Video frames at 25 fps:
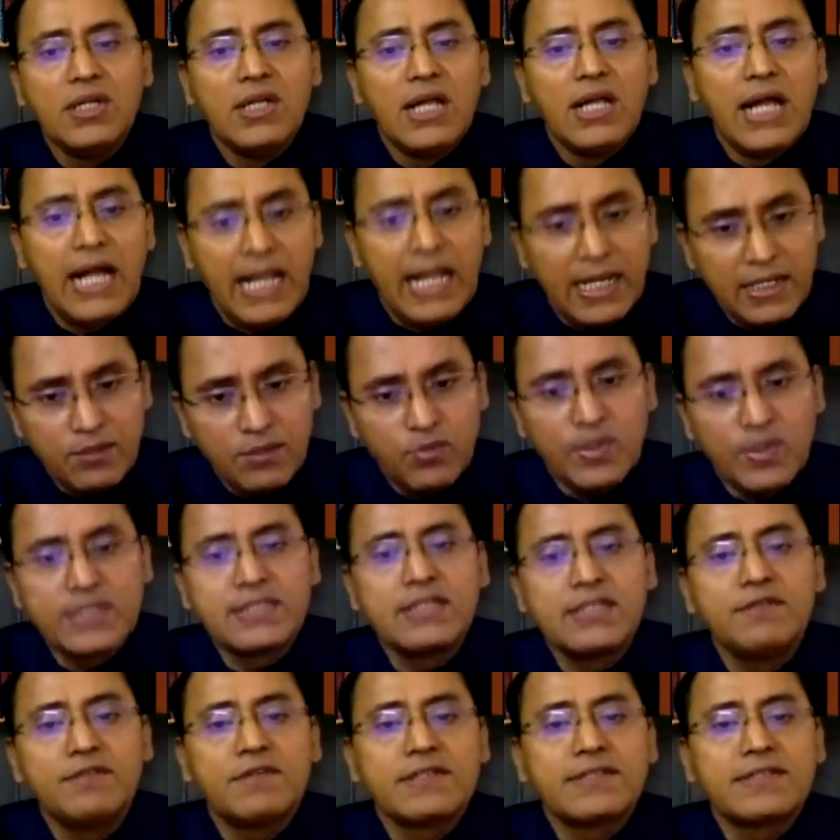And once
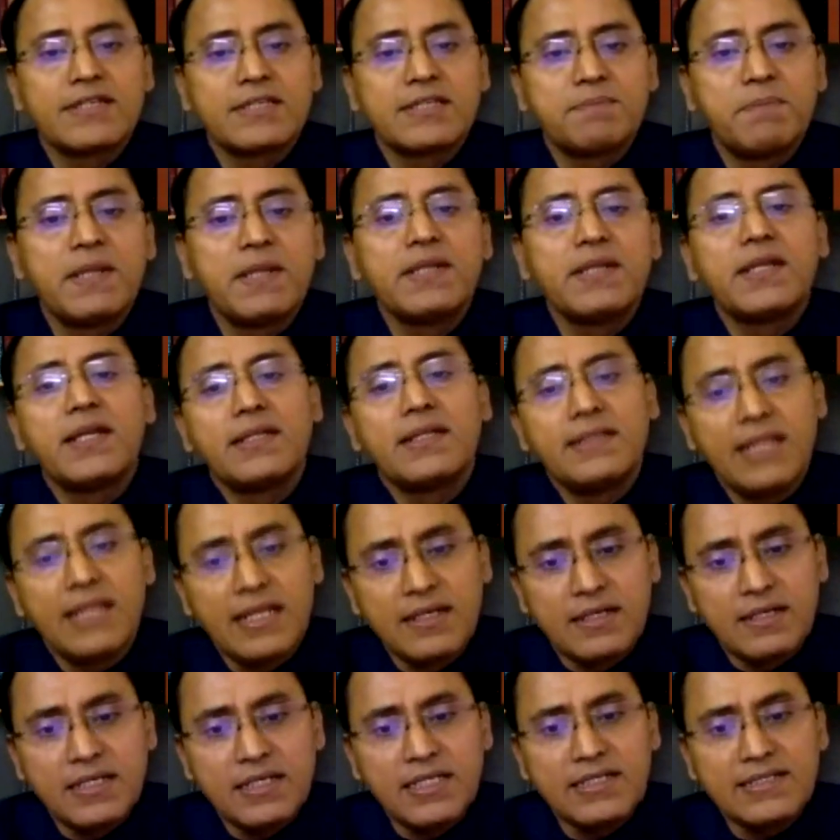he was suspended, then
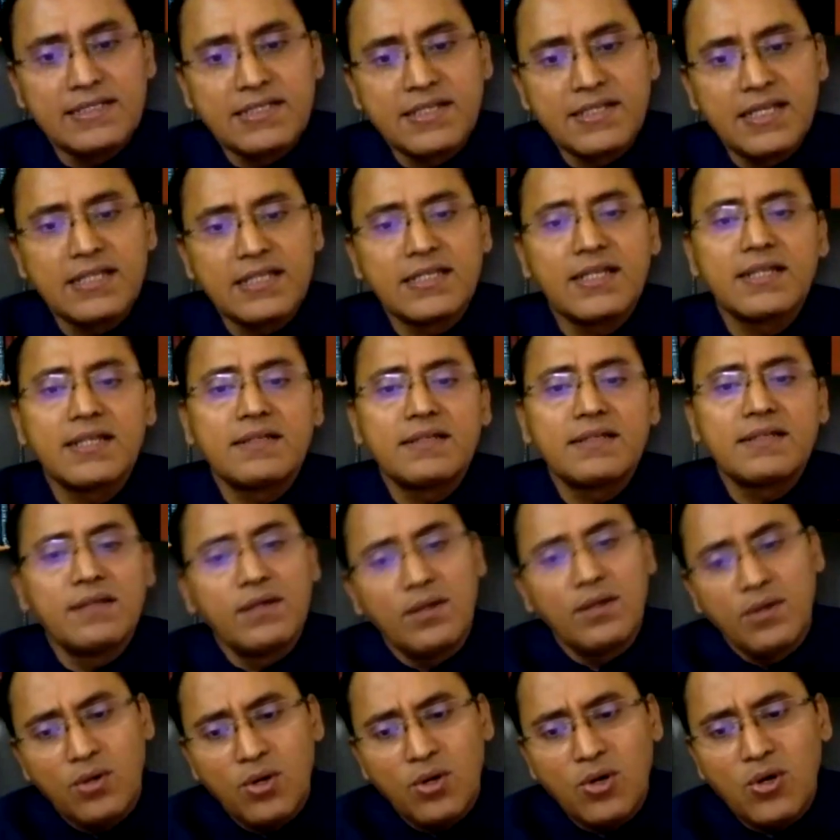reinstated,
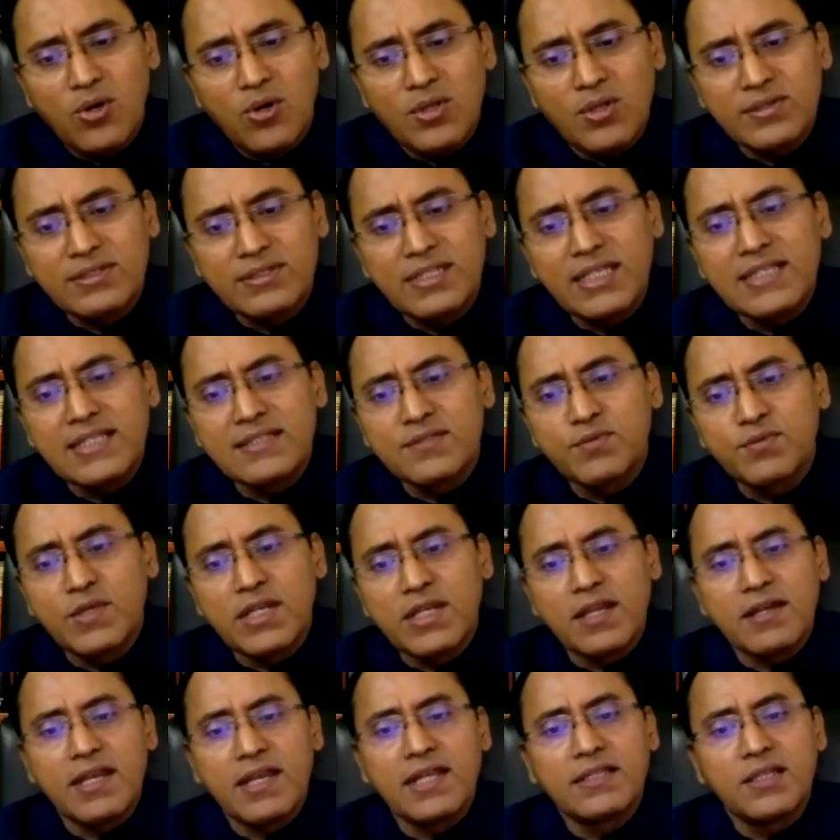all things we
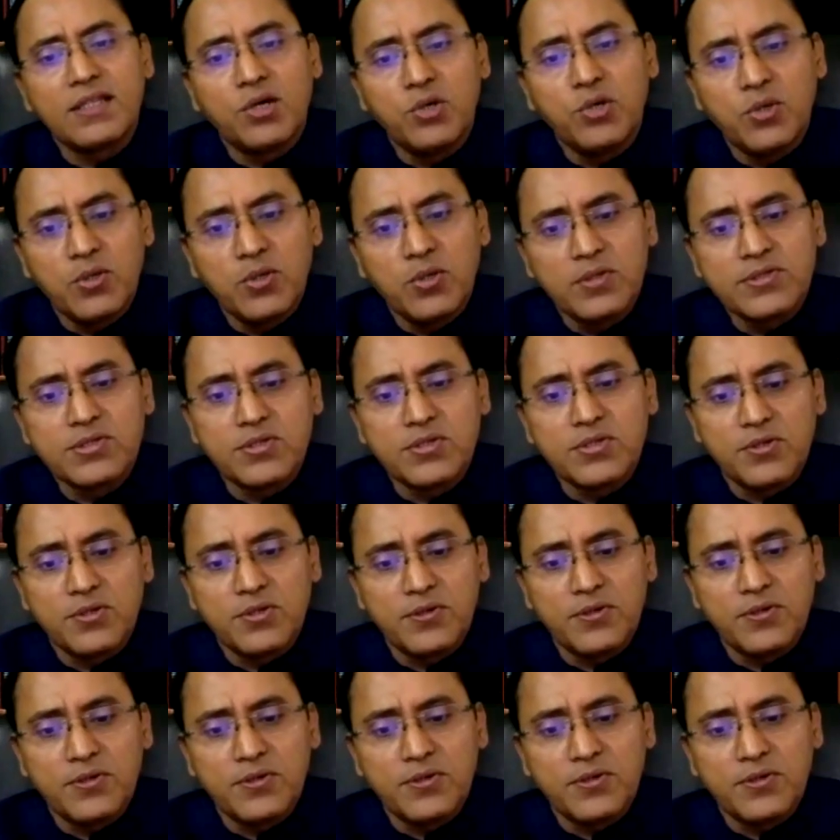narrate the whole
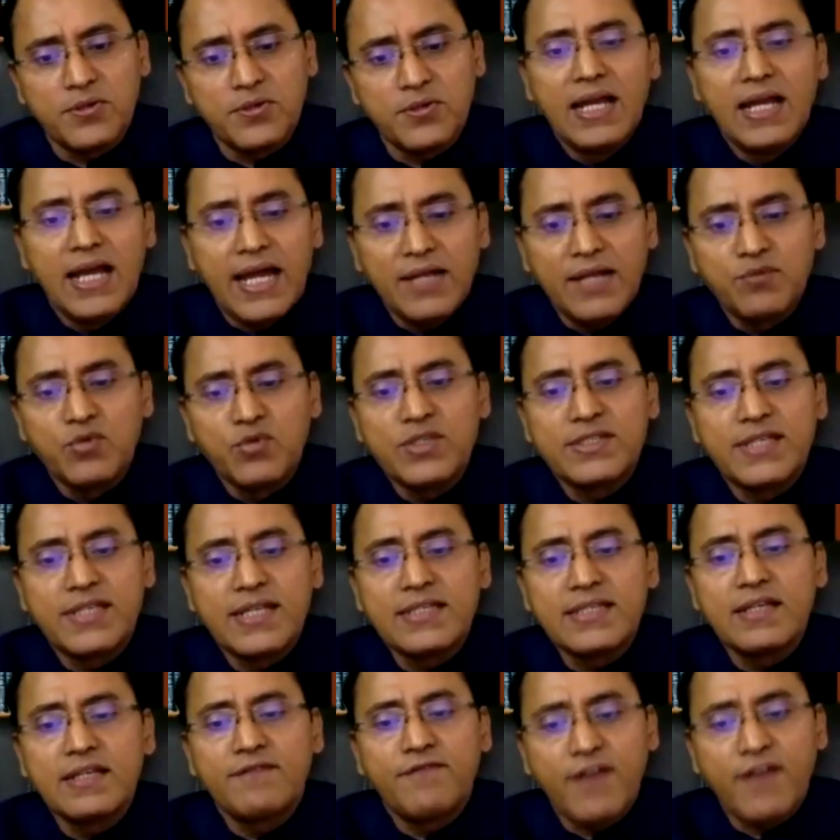story. And we say
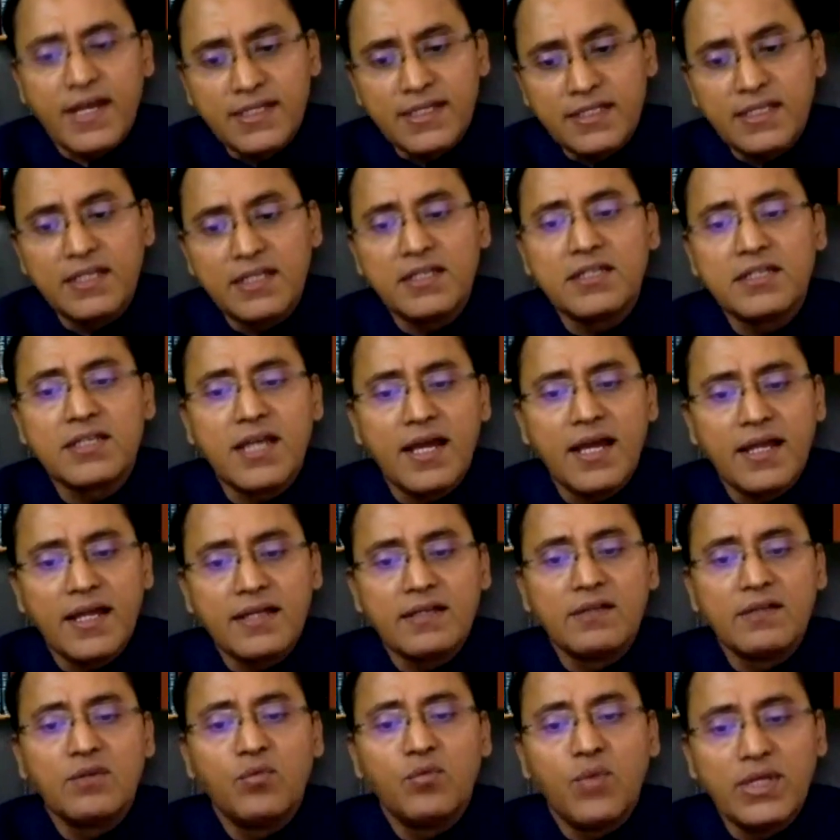that finally retired.
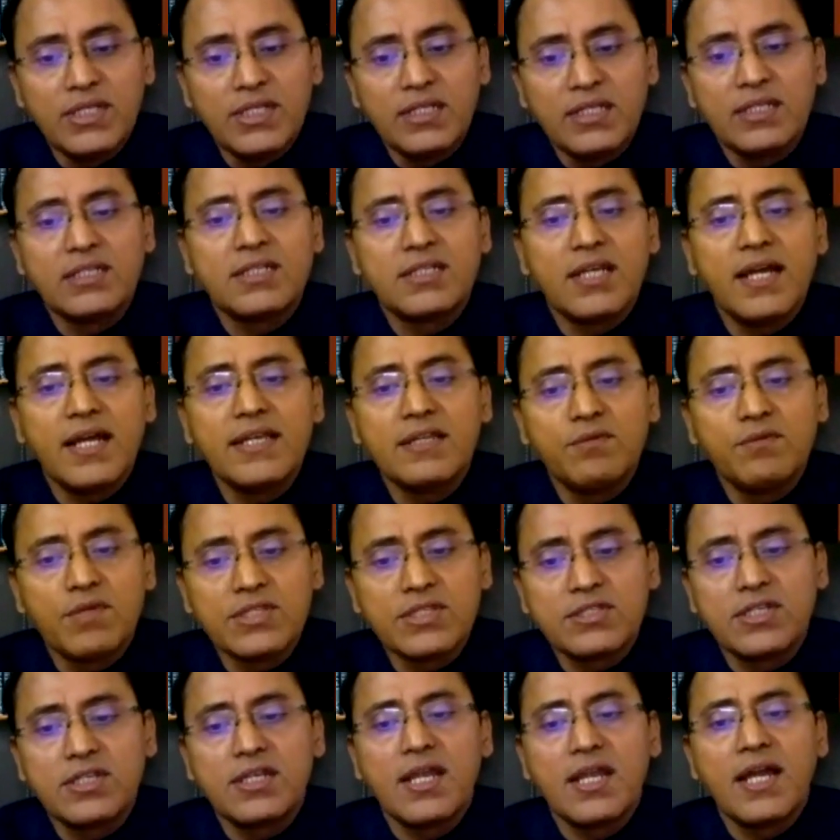When he retired, he was
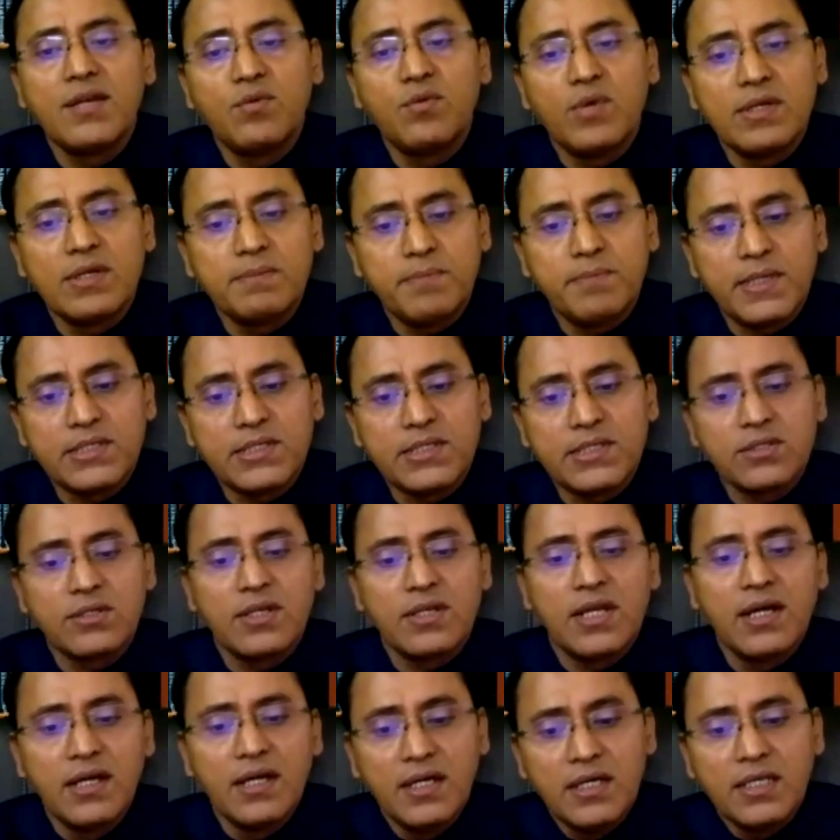denied one particular
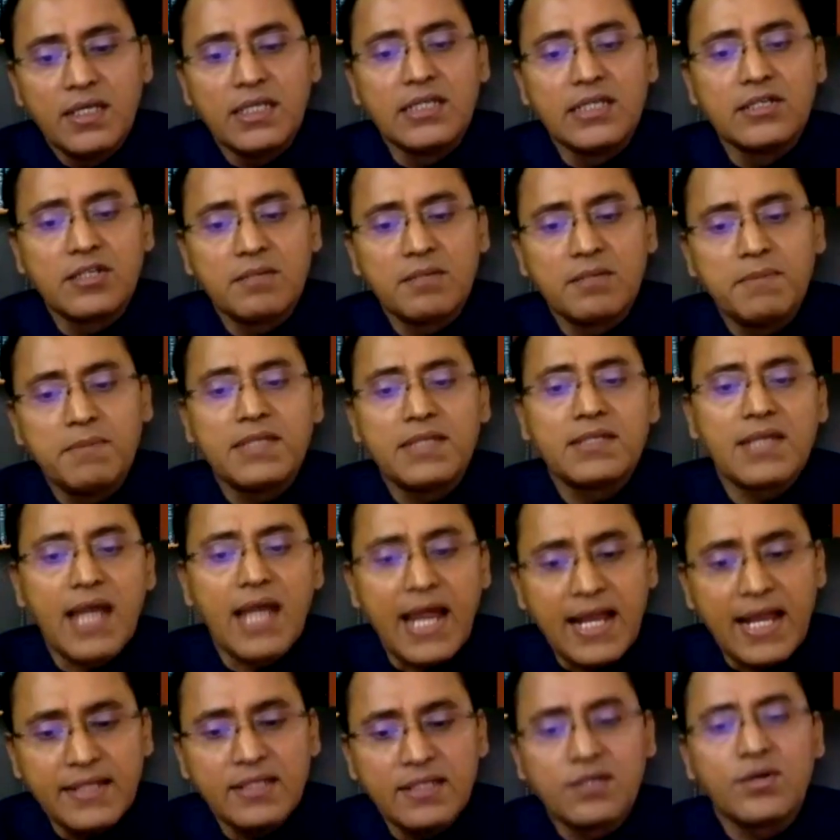increment
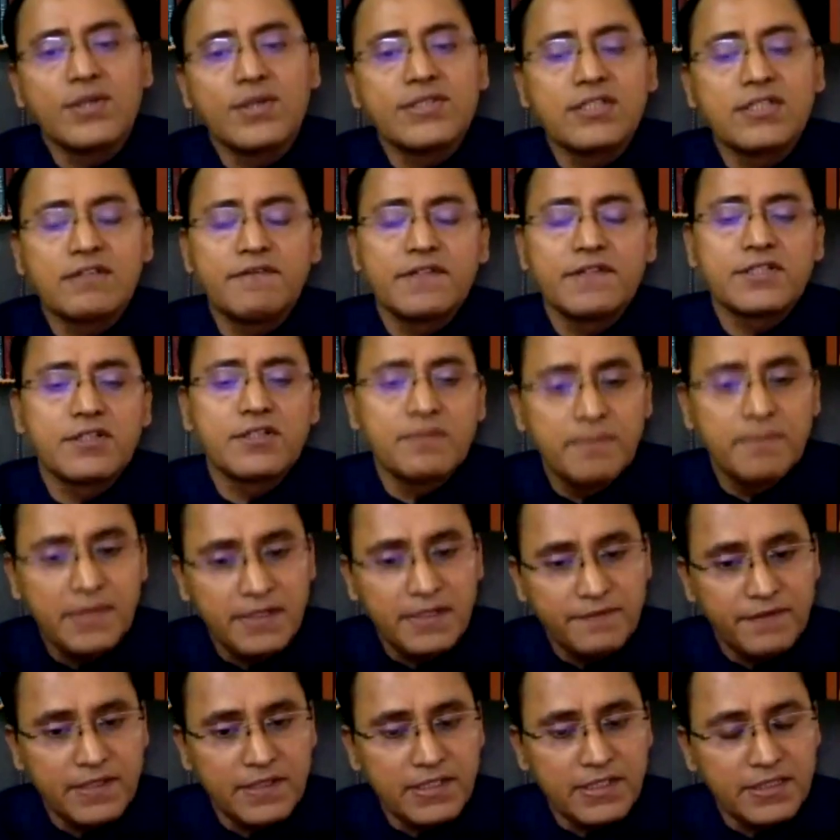and the consequential
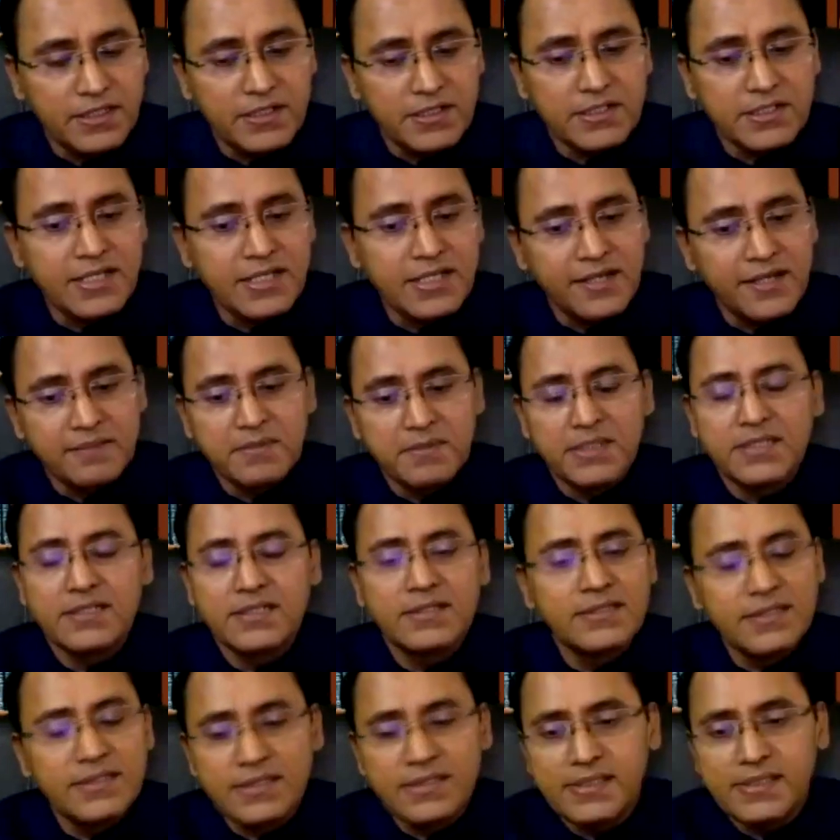benefit in the retirement.
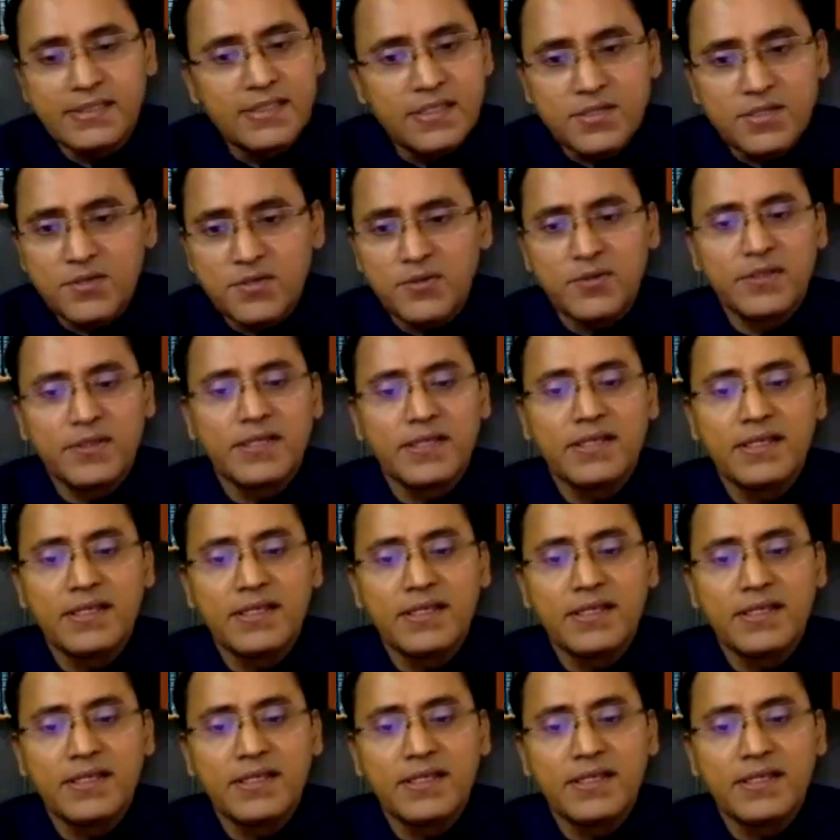This is the story.